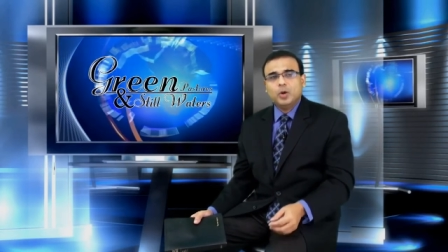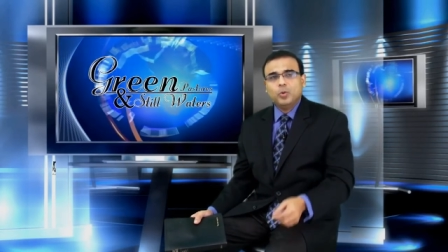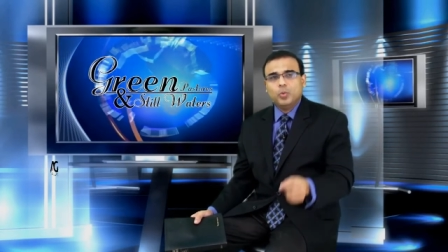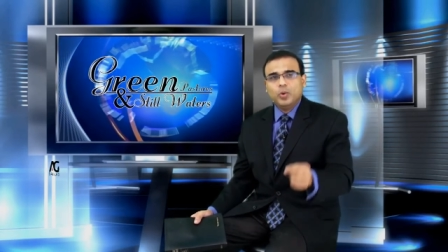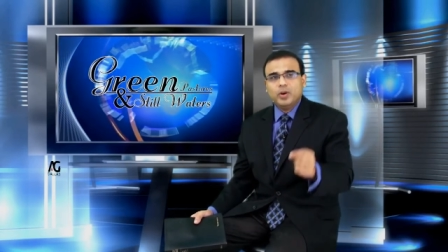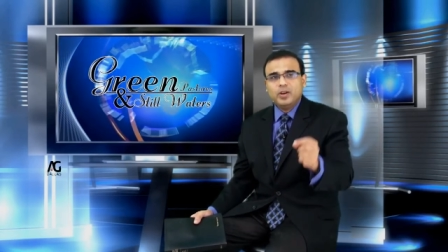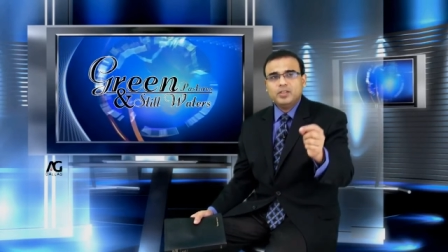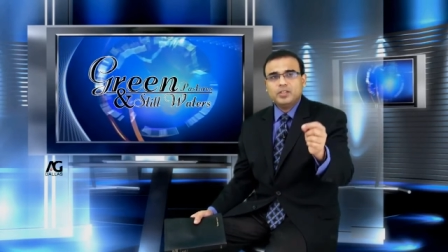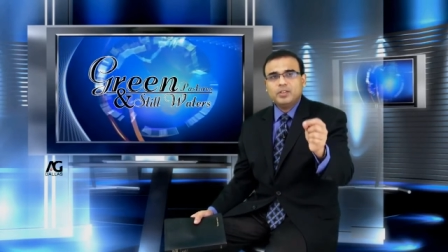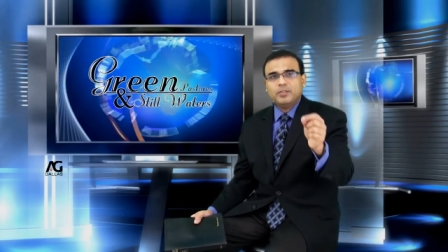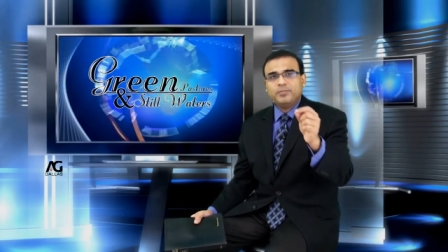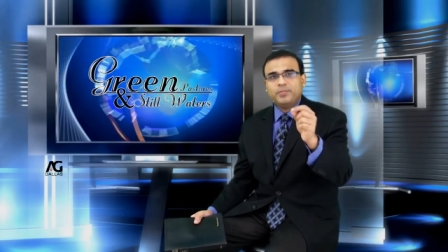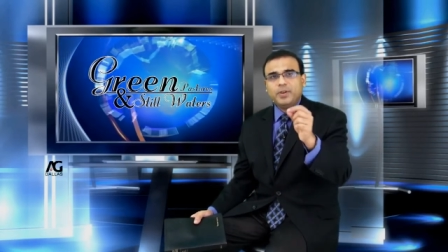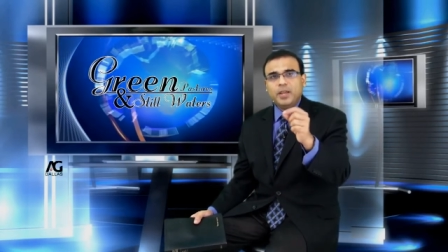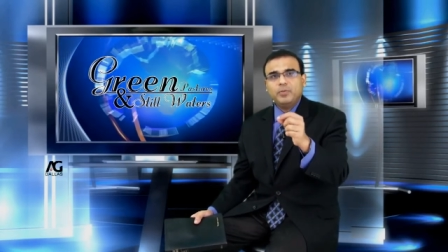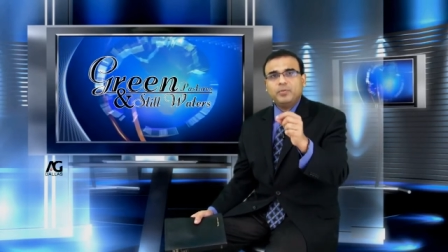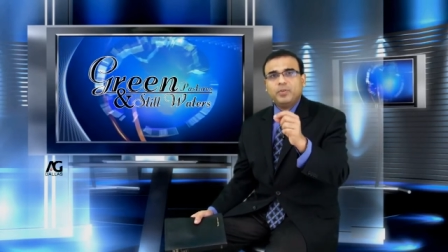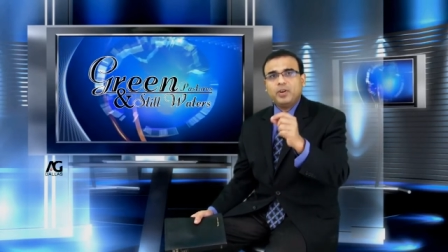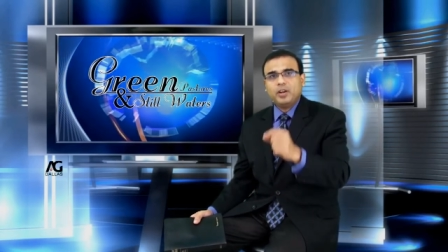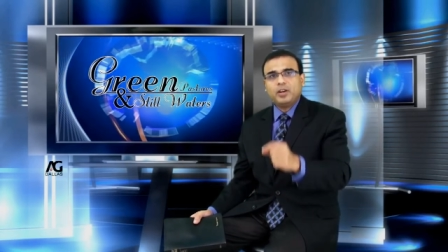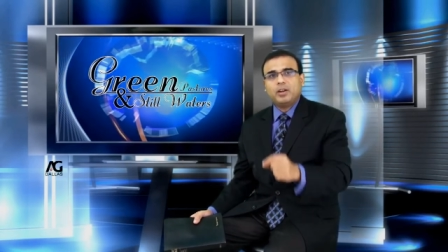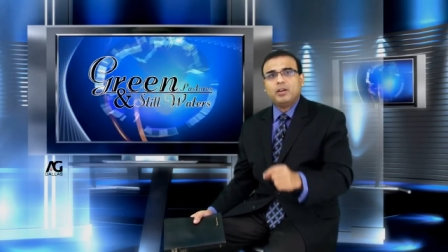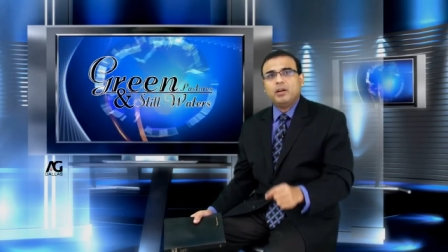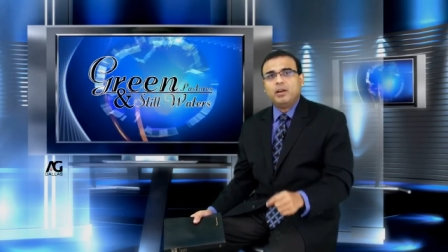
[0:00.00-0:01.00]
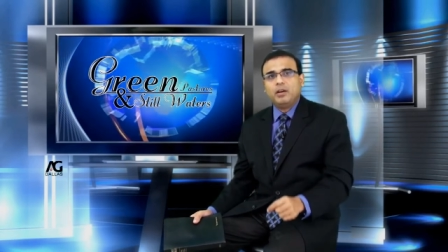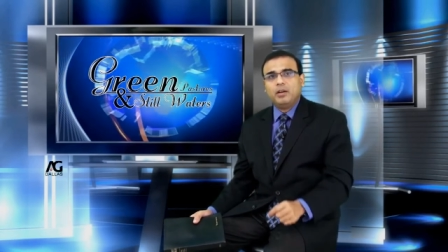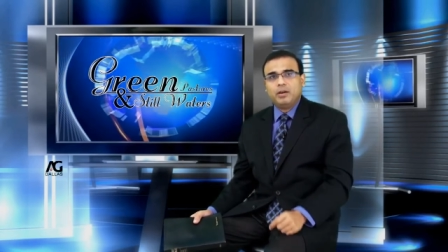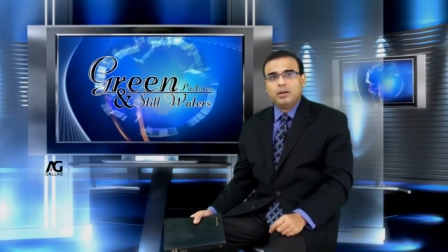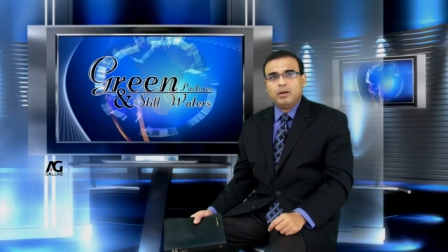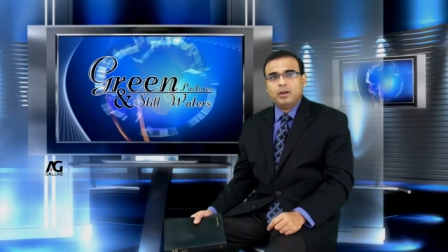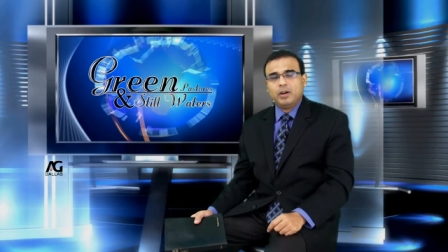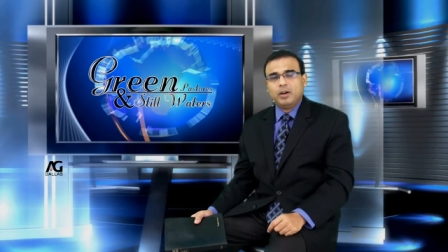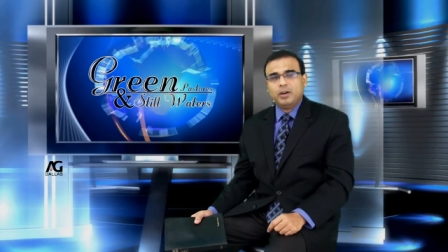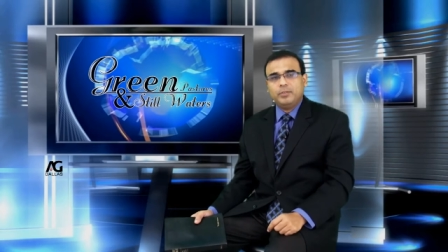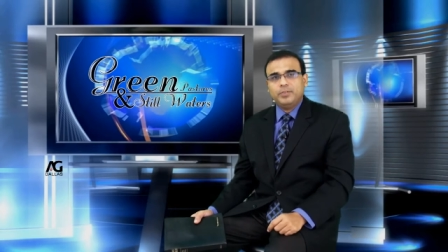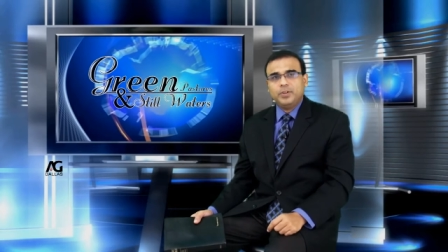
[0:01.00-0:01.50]
What is the favorite
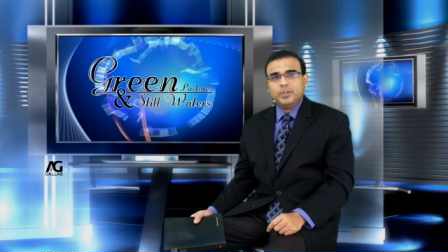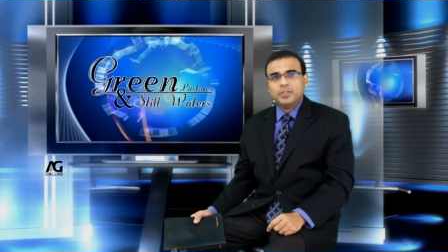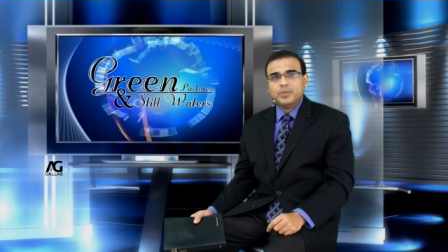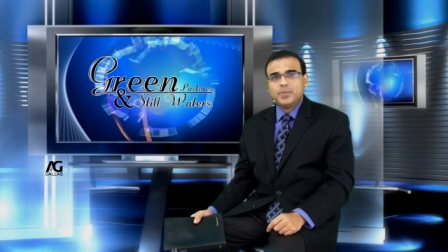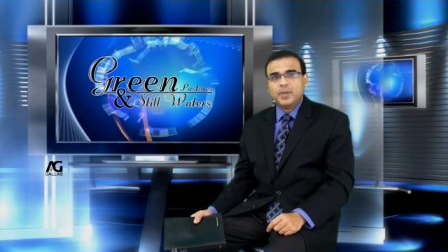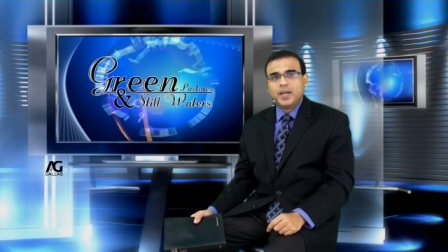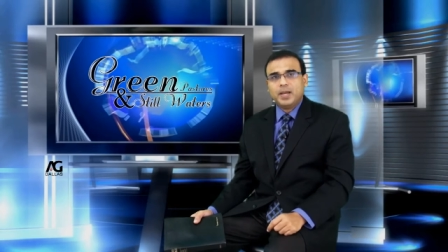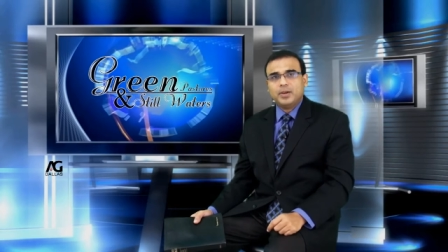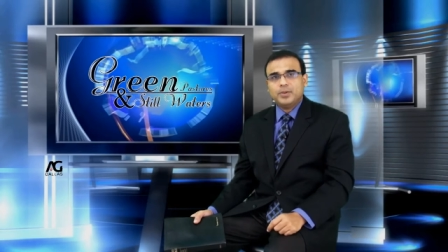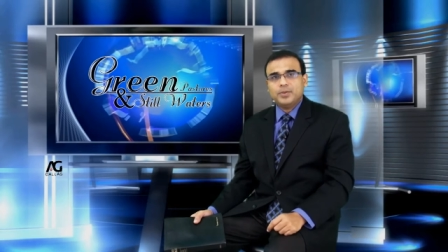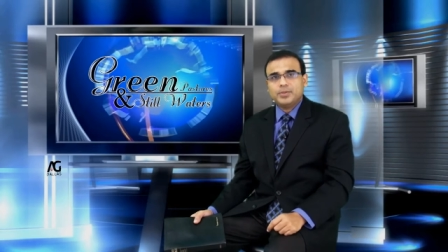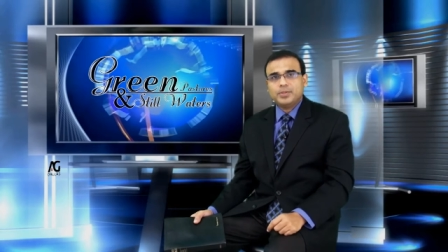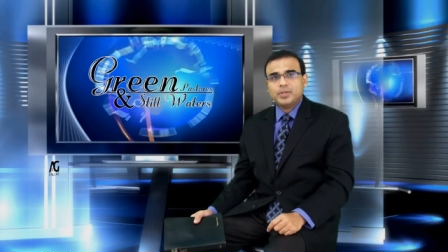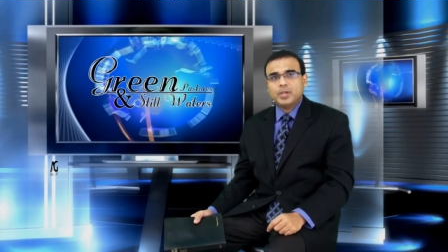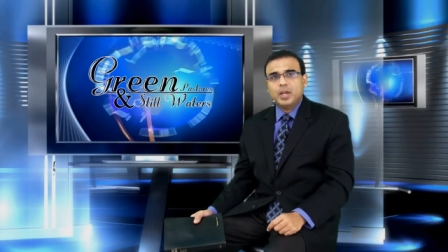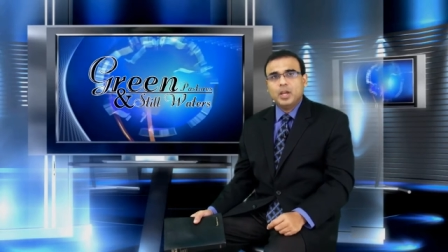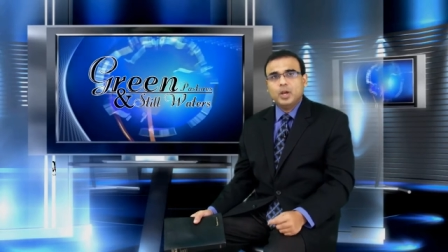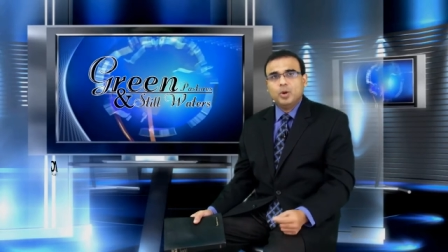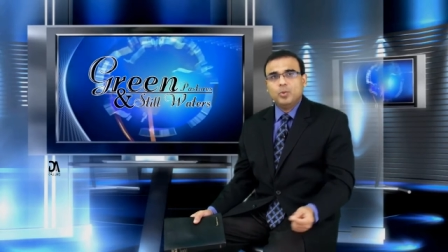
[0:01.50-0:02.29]
color of your spouse?